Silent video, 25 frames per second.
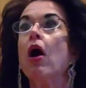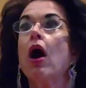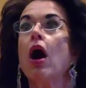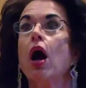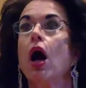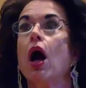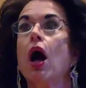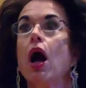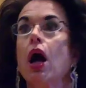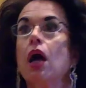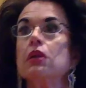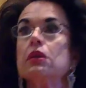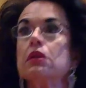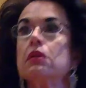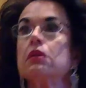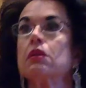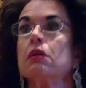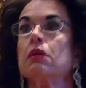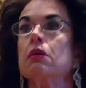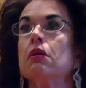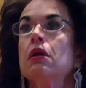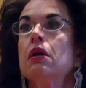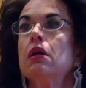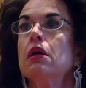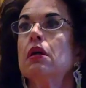want,
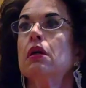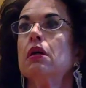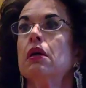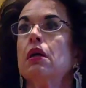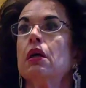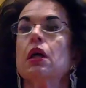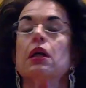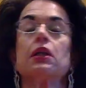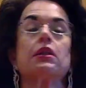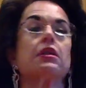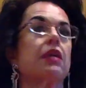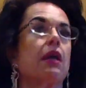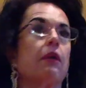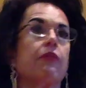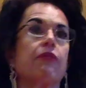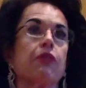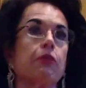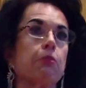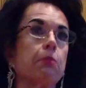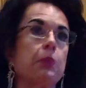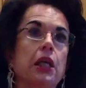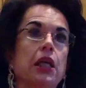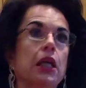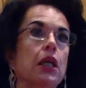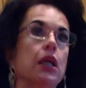except for
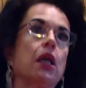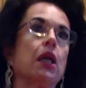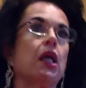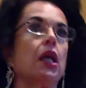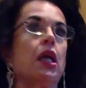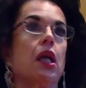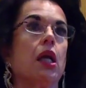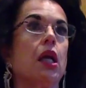me.